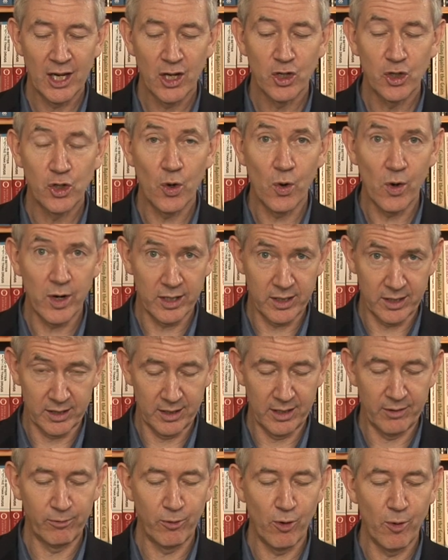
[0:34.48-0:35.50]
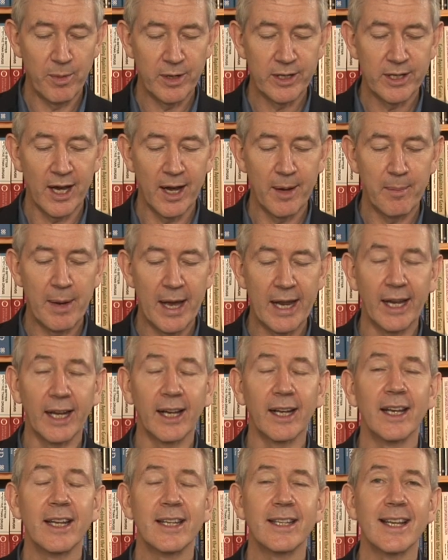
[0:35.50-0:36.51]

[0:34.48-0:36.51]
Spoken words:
Joyce, a former diabetic,